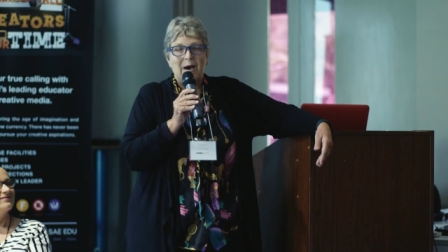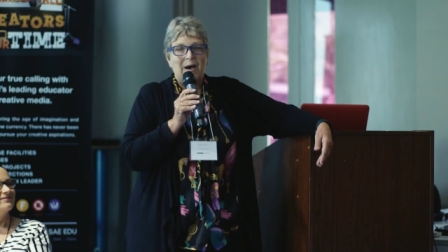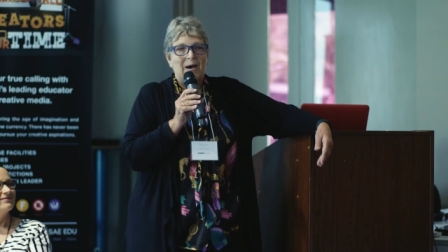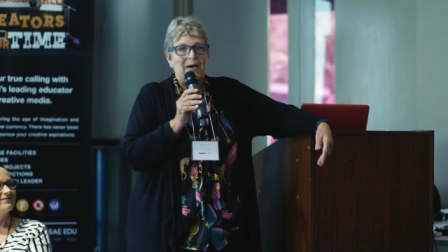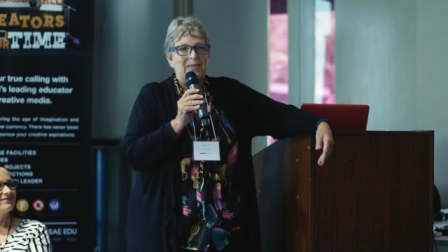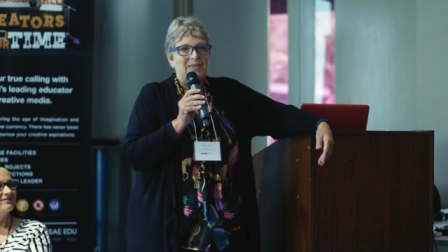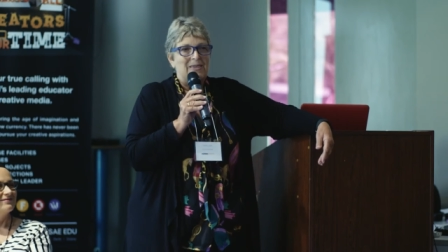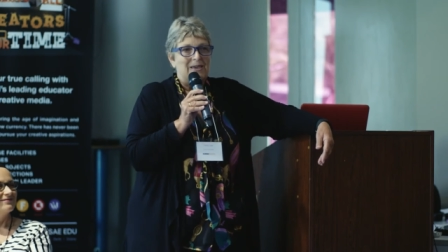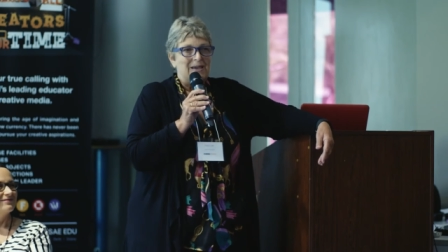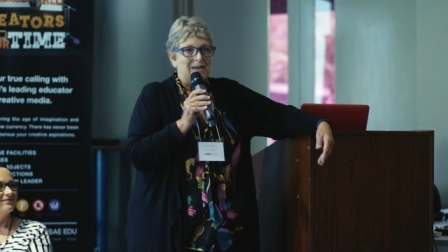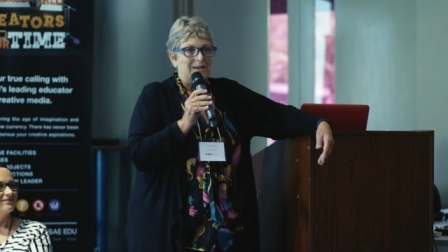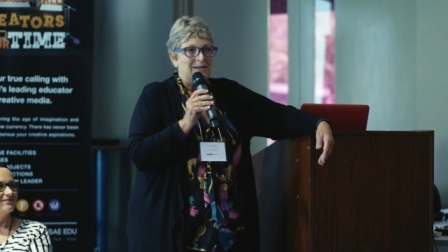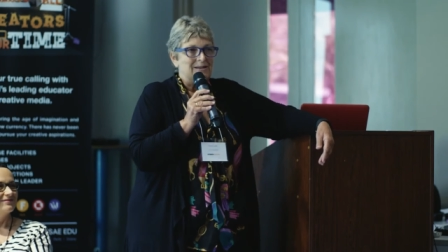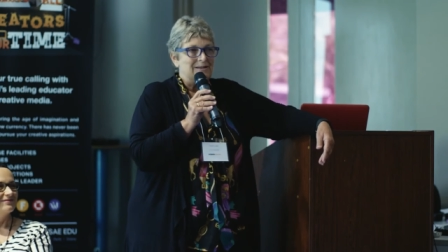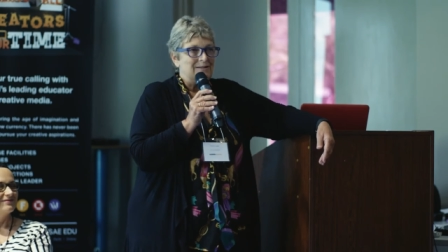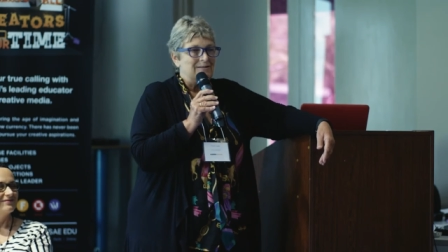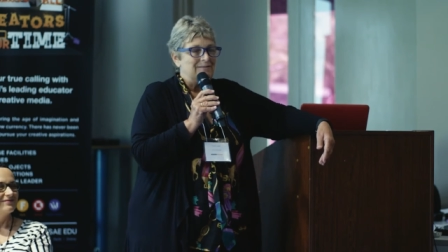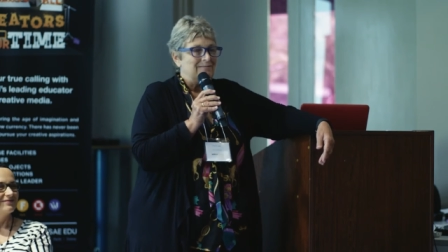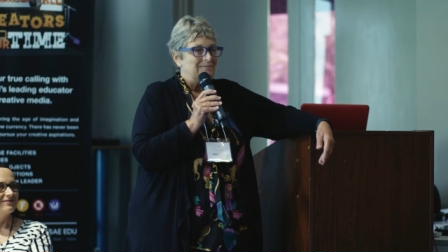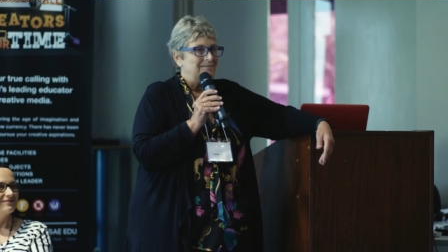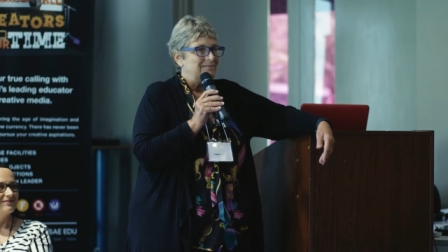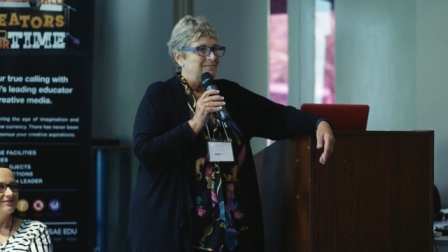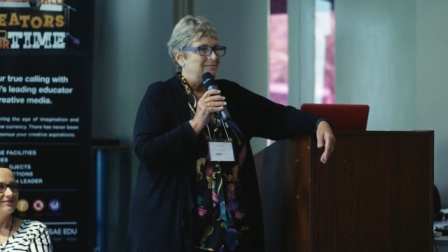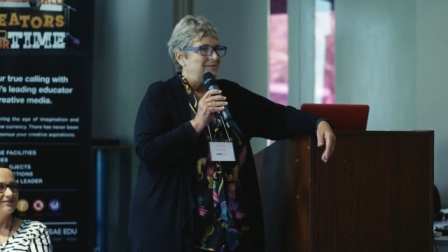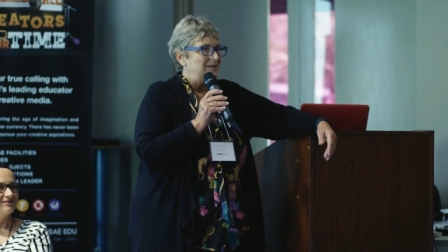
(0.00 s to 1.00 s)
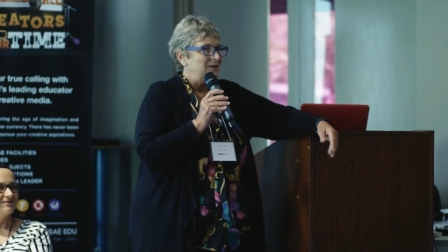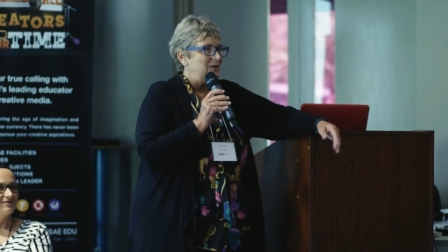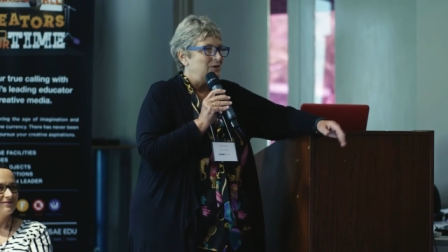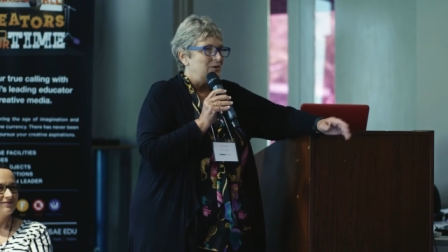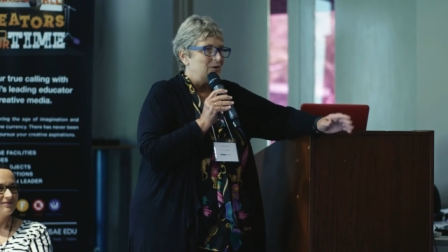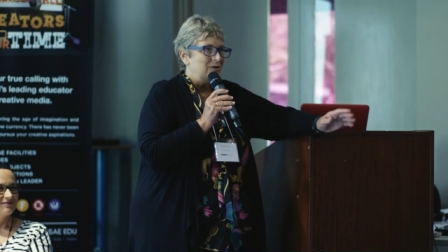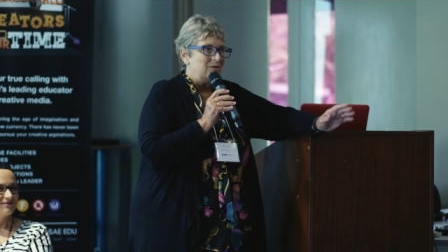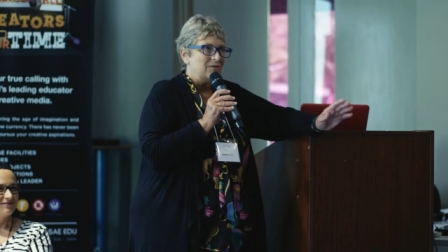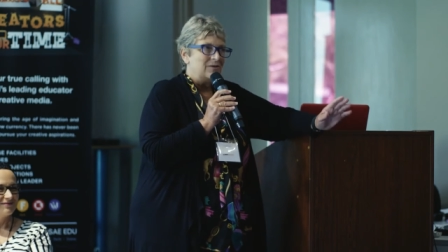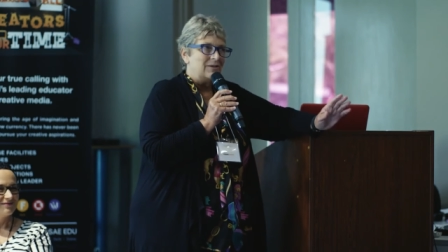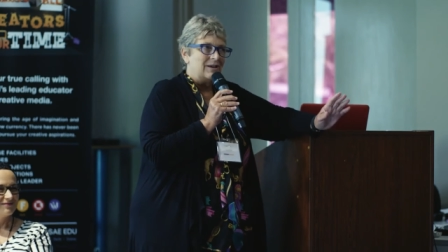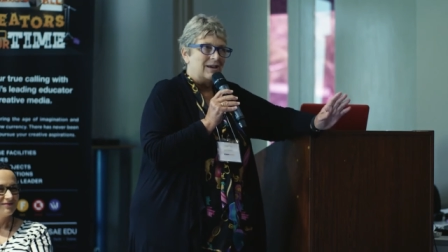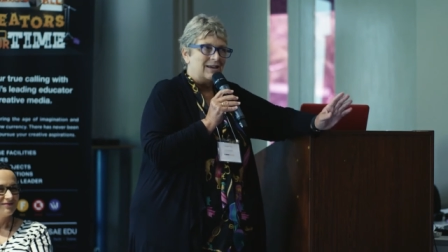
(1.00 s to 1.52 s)
I then, you
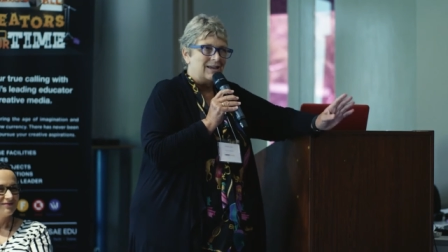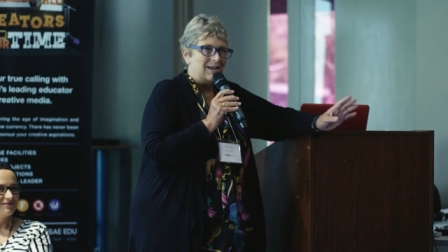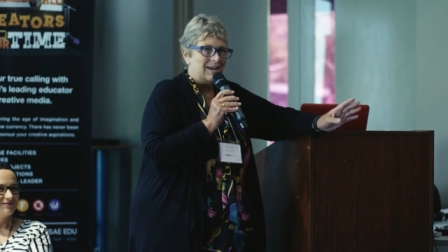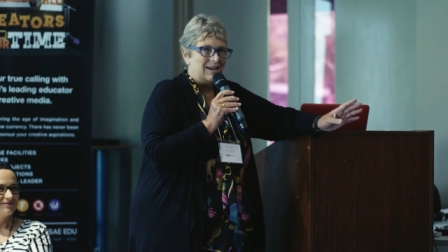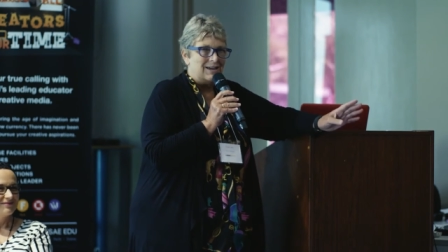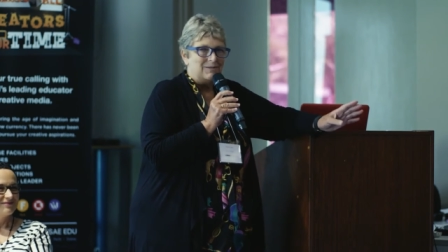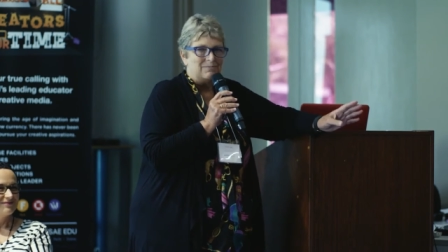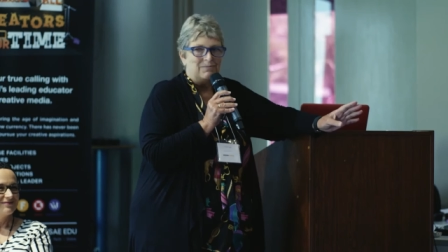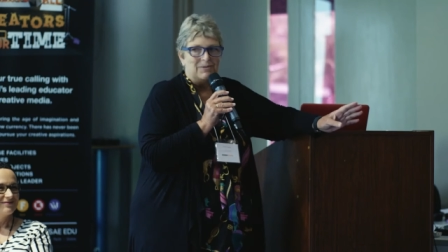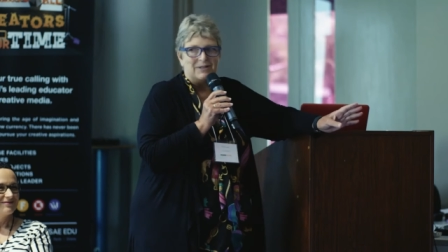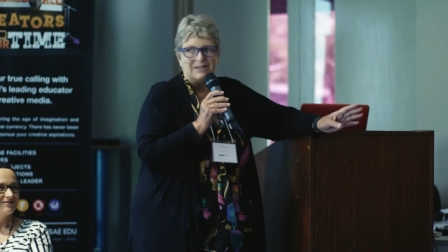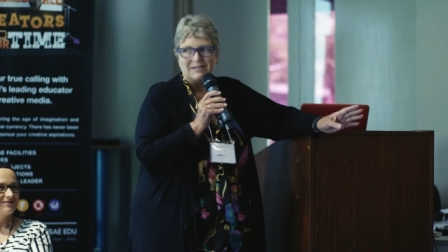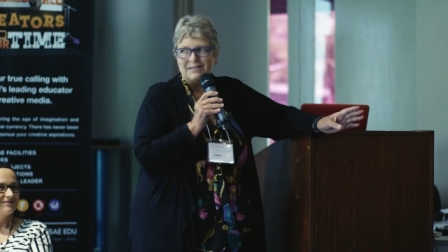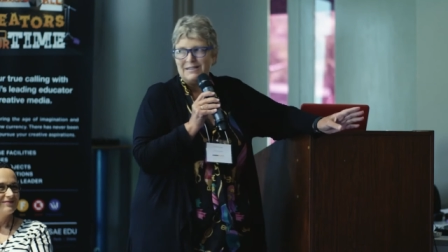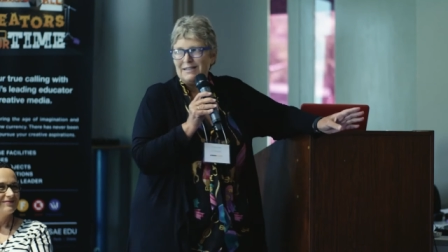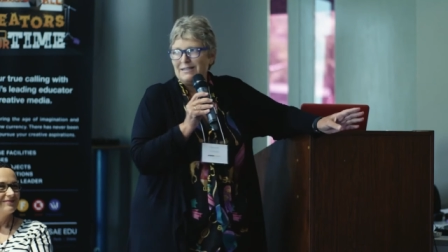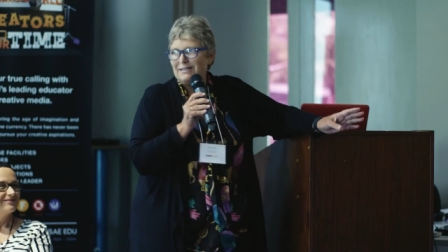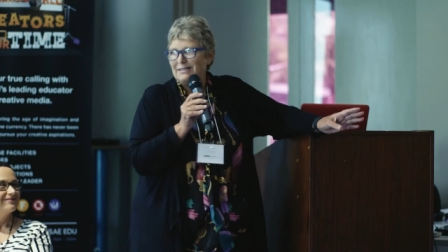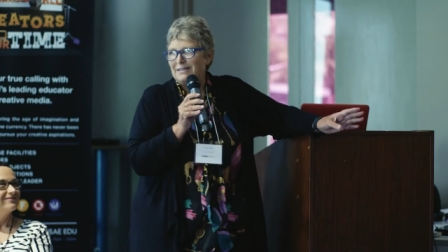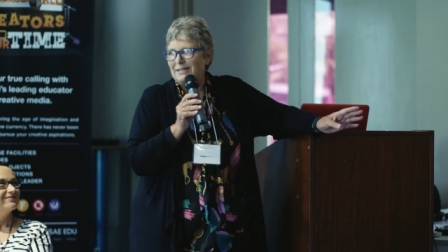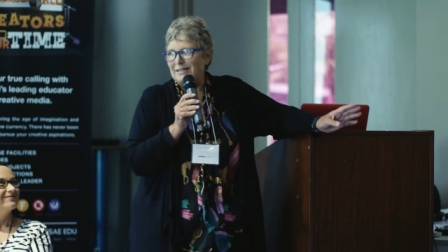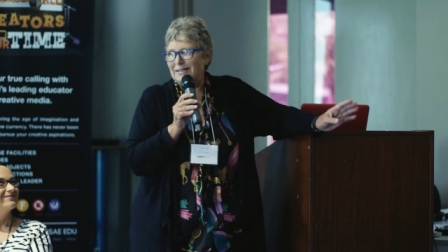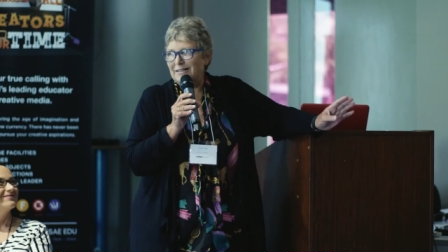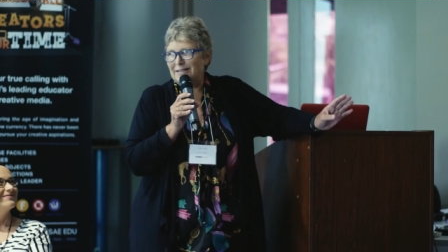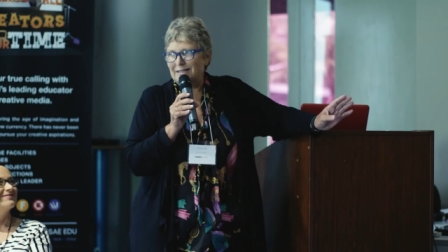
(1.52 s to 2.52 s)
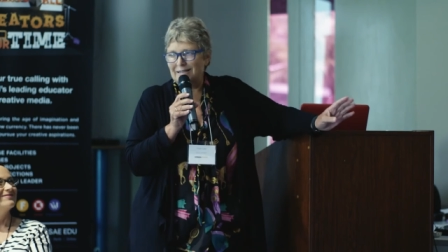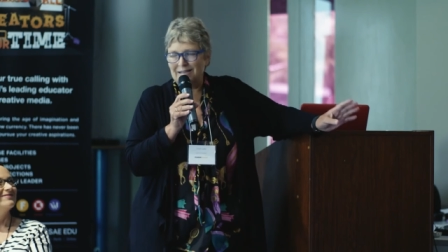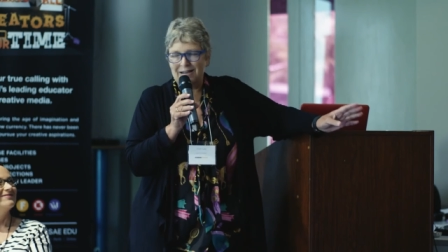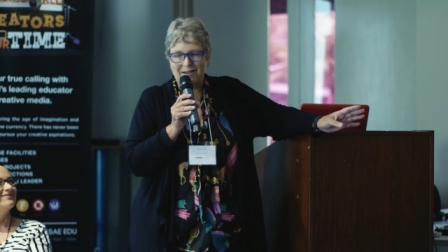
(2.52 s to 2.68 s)
know, again, persistence,